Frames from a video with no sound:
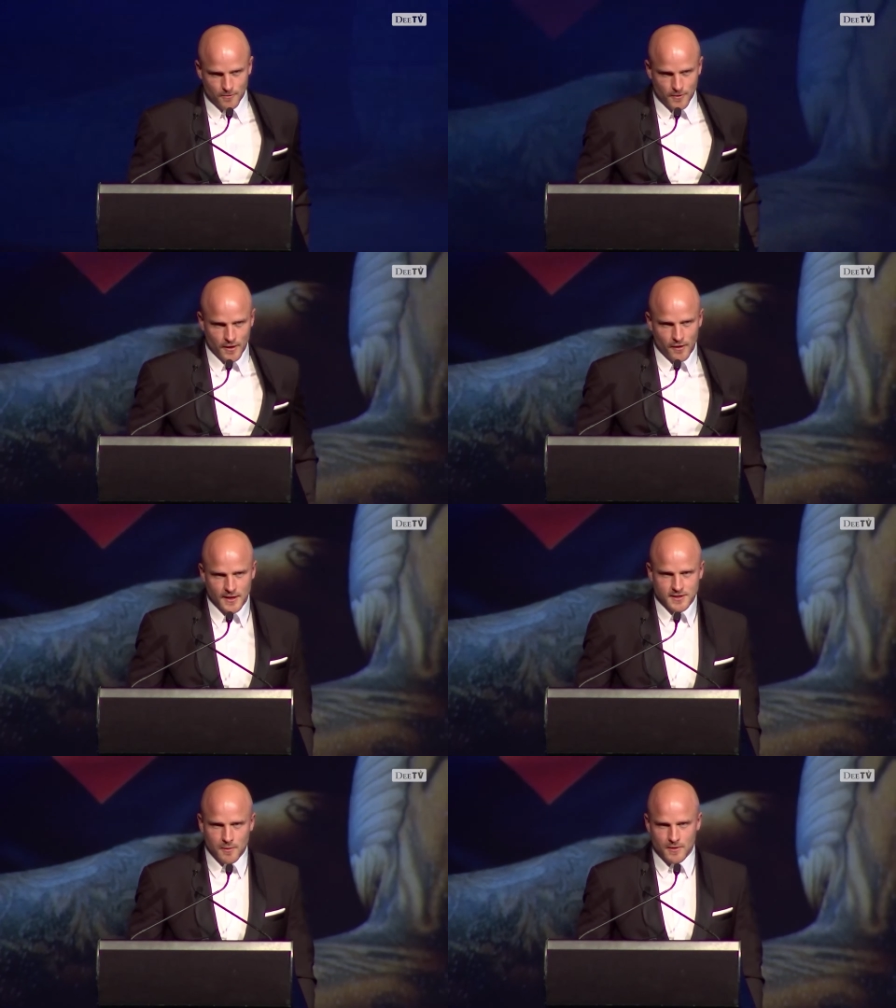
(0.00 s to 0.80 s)

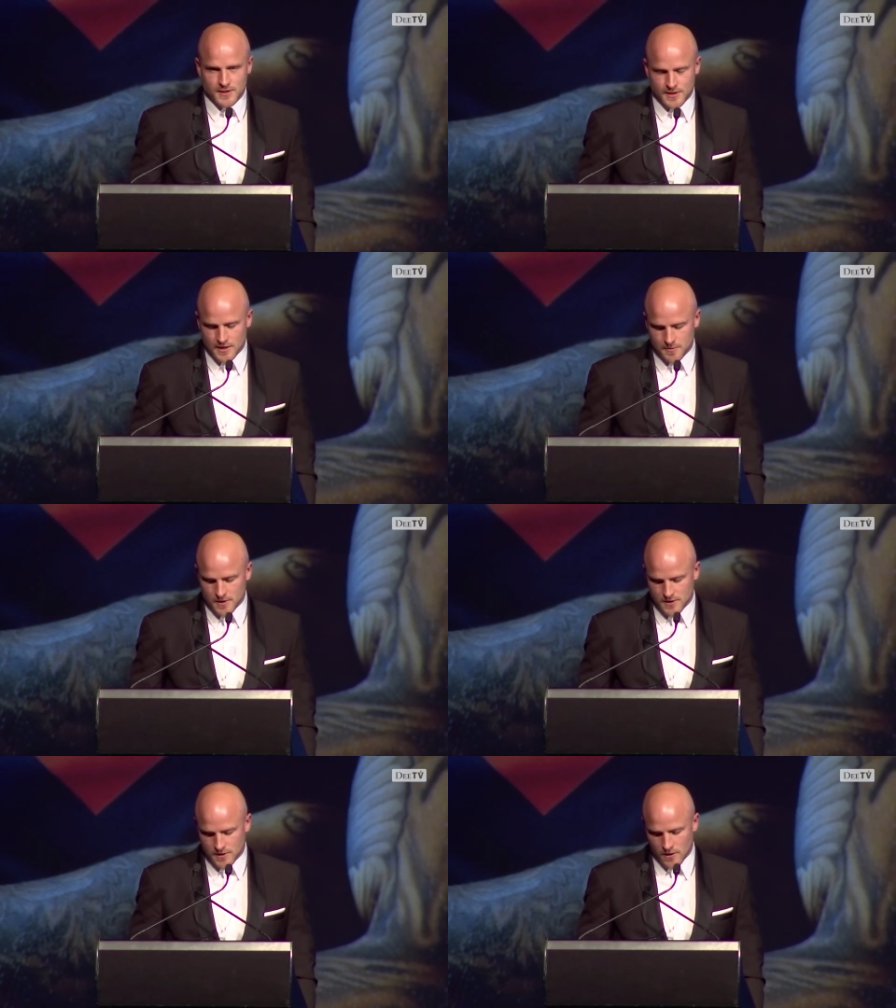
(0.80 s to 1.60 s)
reiterate some of the
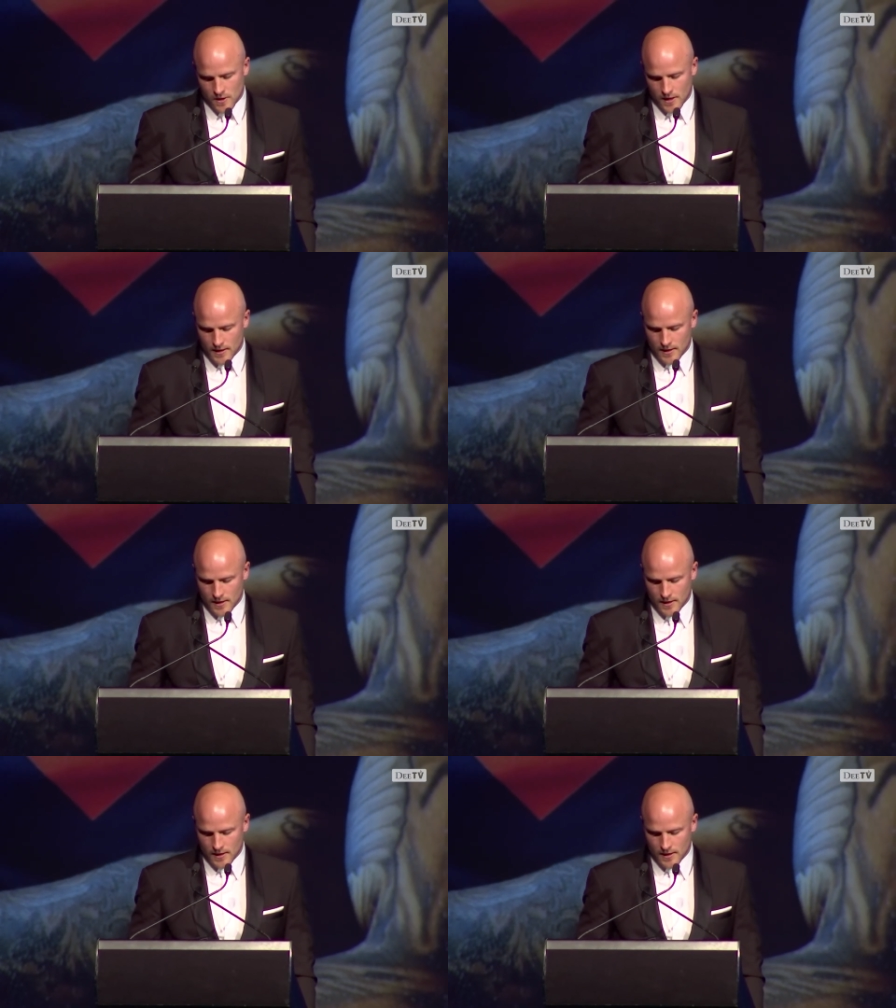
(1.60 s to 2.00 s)
sentiments tonight.